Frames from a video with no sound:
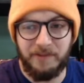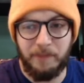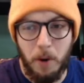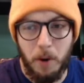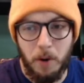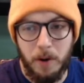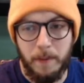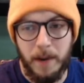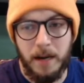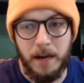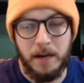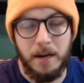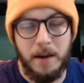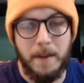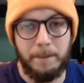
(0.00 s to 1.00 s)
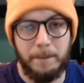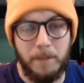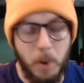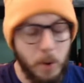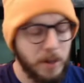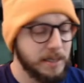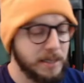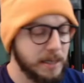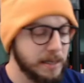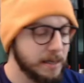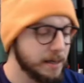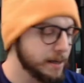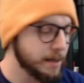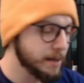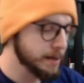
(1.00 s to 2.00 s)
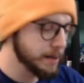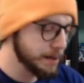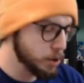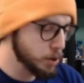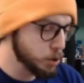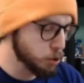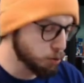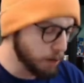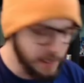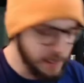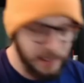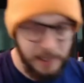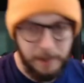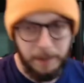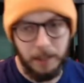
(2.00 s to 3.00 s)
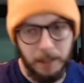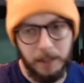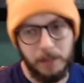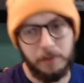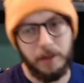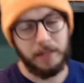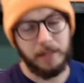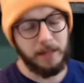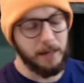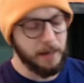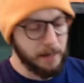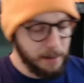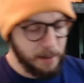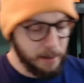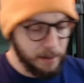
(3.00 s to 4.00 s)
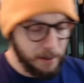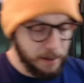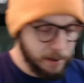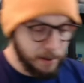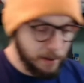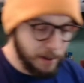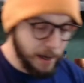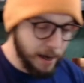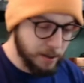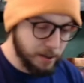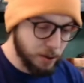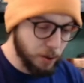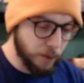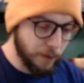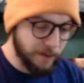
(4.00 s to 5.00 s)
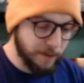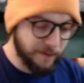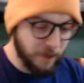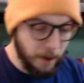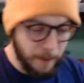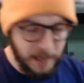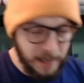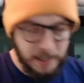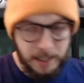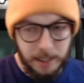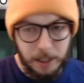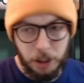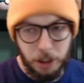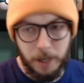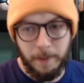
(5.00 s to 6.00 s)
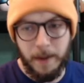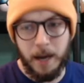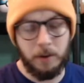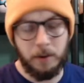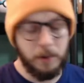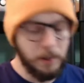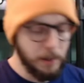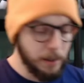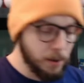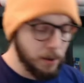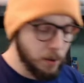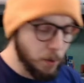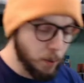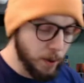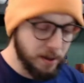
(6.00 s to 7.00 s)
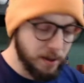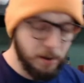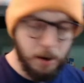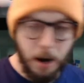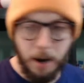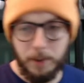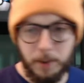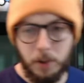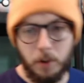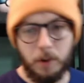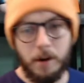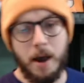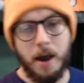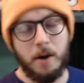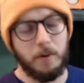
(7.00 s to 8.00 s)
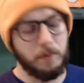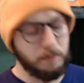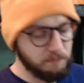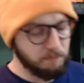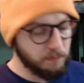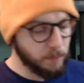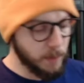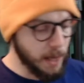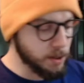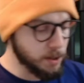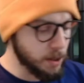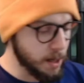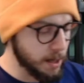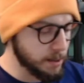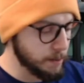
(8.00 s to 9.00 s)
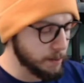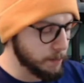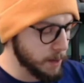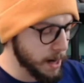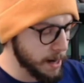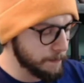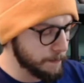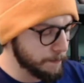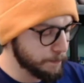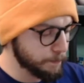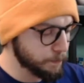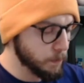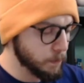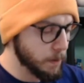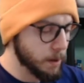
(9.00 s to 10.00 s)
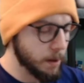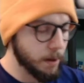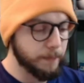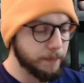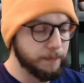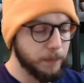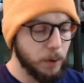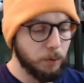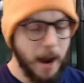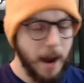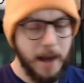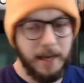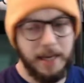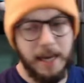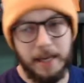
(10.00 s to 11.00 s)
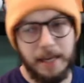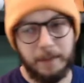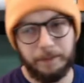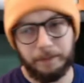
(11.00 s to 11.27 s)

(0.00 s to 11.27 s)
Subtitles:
Pokemon poisoned. Crazy ability right there. Okay, so with Burbank City Gym out, with Garbodor out, that's awesome, right? Raticate.